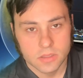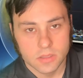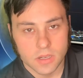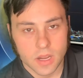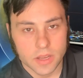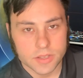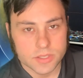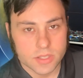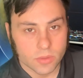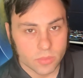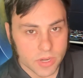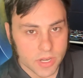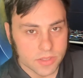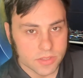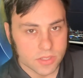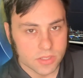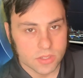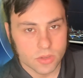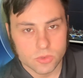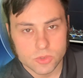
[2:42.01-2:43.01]
Guys, the
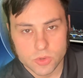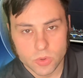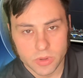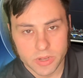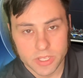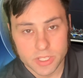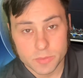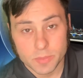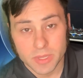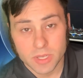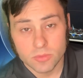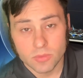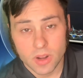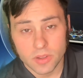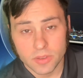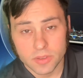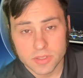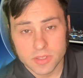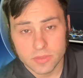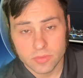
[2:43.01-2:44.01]
reason Dogecoin has been
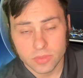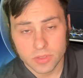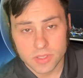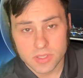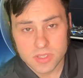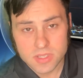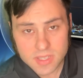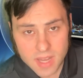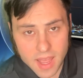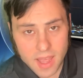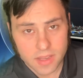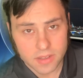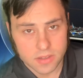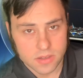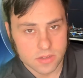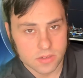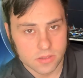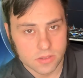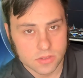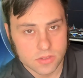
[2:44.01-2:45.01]
relatively stagnant,